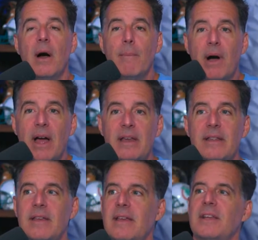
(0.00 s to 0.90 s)
But
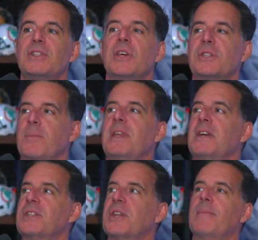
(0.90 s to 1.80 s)
just
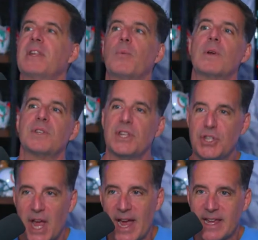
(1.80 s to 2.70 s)
because somebody wears a
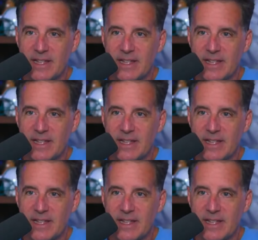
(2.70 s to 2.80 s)
jacket